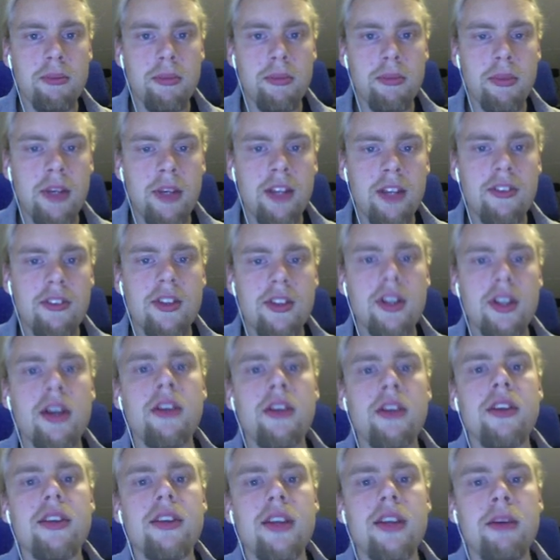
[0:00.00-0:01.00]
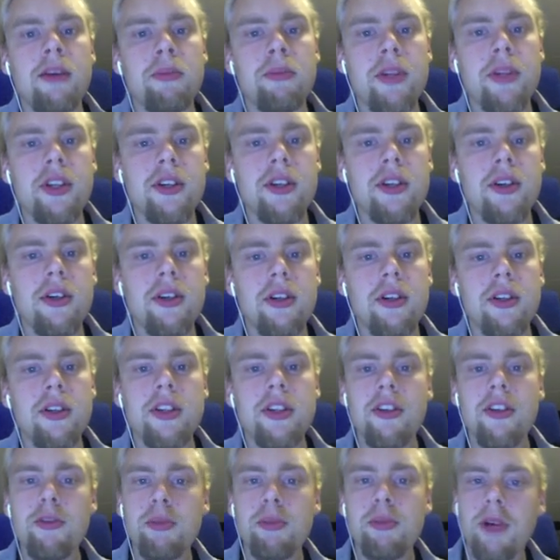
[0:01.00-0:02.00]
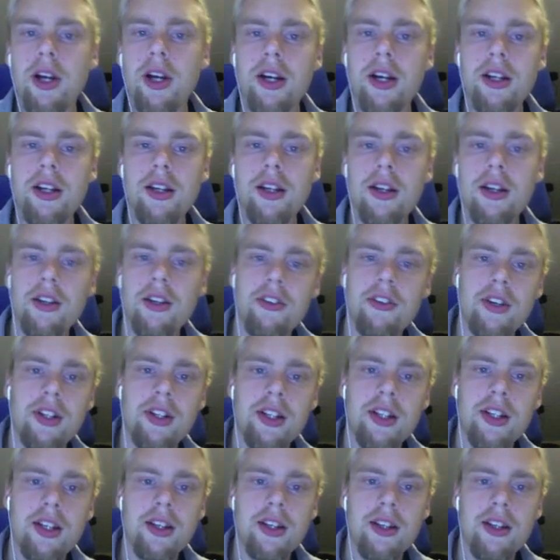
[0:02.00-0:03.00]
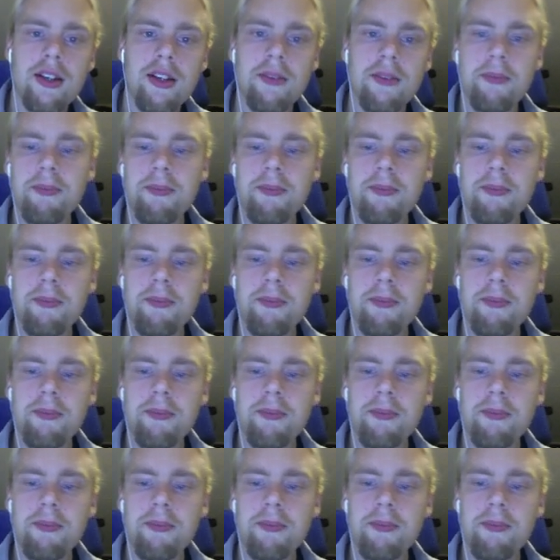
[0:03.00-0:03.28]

base it on the template called Spark because I like it.